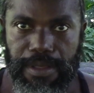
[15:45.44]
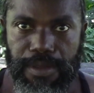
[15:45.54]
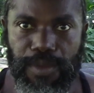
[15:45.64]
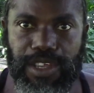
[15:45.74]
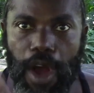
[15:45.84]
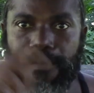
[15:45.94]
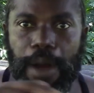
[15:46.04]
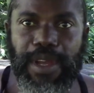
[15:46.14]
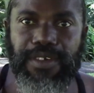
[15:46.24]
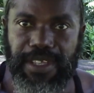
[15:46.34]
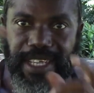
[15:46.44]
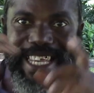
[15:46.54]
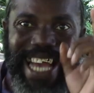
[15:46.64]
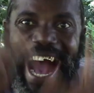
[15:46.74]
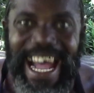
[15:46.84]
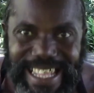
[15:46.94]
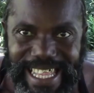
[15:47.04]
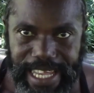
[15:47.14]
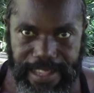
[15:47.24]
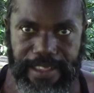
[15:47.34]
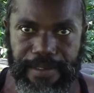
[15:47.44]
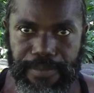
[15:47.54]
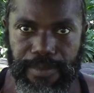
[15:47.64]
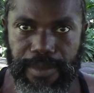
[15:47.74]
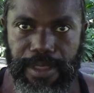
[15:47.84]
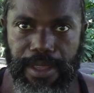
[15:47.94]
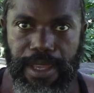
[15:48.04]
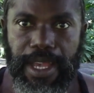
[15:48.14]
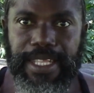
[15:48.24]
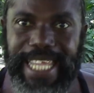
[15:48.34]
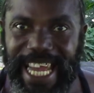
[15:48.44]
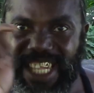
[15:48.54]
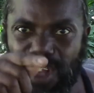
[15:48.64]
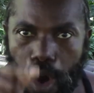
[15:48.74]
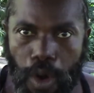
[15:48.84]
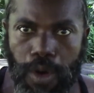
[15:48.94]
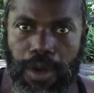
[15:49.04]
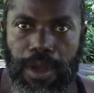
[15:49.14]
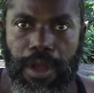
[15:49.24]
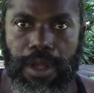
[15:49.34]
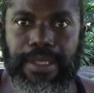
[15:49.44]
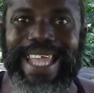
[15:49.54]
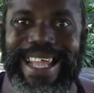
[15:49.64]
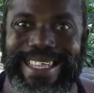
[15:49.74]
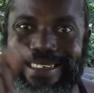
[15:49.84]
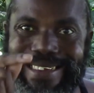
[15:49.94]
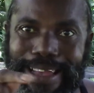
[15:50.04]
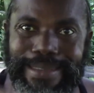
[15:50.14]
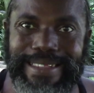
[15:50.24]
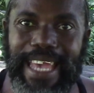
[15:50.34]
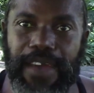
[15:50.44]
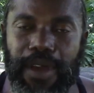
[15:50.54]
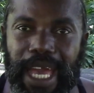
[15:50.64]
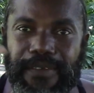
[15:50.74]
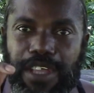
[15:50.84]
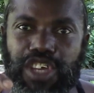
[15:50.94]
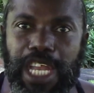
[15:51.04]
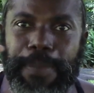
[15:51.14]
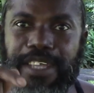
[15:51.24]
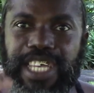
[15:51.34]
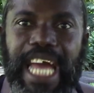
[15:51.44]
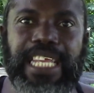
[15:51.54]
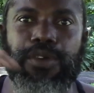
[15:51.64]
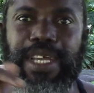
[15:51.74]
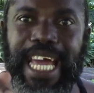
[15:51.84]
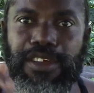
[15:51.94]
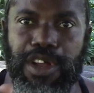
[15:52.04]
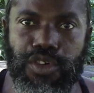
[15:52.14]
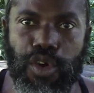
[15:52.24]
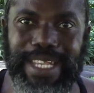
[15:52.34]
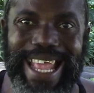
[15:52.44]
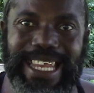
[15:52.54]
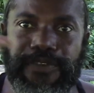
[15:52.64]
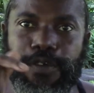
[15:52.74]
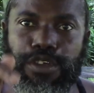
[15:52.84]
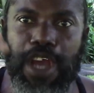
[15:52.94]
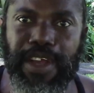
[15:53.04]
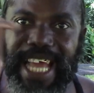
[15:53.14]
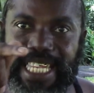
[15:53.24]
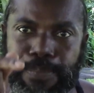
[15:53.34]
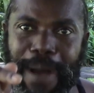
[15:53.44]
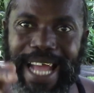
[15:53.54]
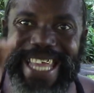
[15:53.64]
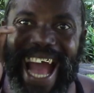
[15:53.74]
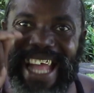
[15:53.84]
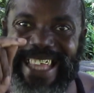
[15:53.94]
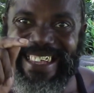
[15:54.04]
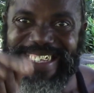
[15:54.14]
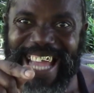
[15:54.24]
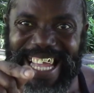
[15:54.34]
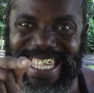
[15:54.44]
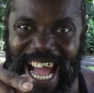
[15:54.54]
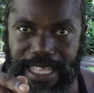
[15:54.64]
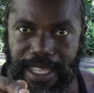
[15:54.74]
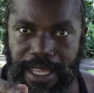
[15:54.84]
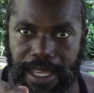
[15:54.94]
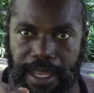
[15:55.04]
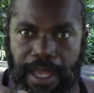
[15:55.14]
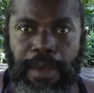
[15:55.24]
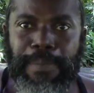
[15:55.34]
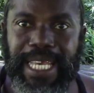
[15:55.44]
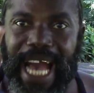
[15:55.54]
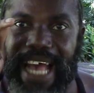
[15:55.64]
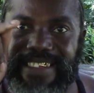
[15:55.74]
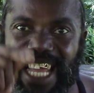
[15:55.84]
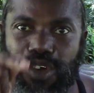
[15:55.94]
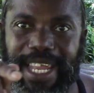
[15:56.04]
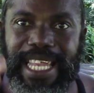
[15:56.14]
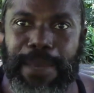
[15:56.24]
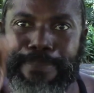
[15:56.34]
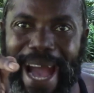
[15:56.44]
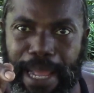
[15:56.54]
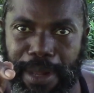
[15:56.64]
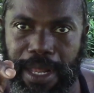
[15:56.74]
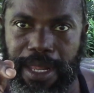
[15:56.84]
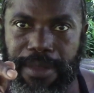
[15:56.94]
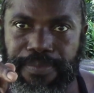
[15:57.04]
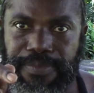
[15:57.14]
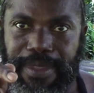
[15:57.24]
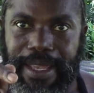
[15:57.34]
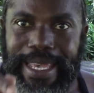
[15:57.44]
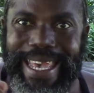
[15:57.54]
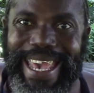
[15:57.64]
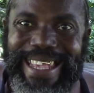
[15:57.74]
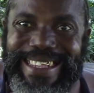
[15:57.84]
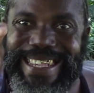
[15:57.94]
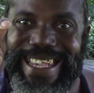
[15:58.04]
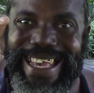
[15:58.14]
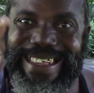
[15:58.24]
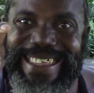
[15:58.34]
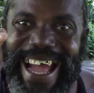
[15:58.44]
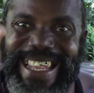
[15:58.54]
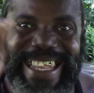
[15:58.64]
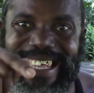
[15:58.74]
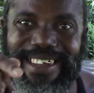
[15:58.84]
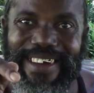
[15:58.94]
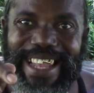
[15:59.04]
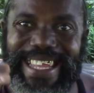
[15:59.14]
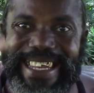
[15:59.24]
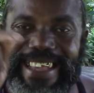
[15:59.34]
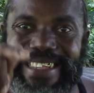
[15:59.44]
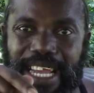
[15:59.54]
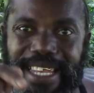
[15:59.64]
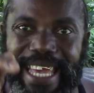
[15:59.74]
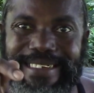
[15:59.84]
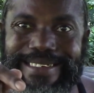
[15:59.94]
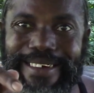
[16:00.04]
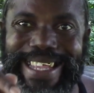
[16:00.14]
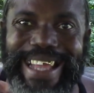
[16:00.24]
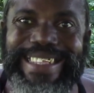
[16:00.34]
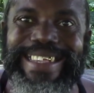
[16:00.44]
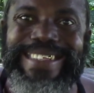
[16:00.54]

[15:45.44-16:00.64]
which come from, which is the Catholics, they know that the scripture say, if you, if you train up a child in the way that you will go, that in the future will not depart. They understand that because they know that the Bible is, is not literal, neither secular history, that it is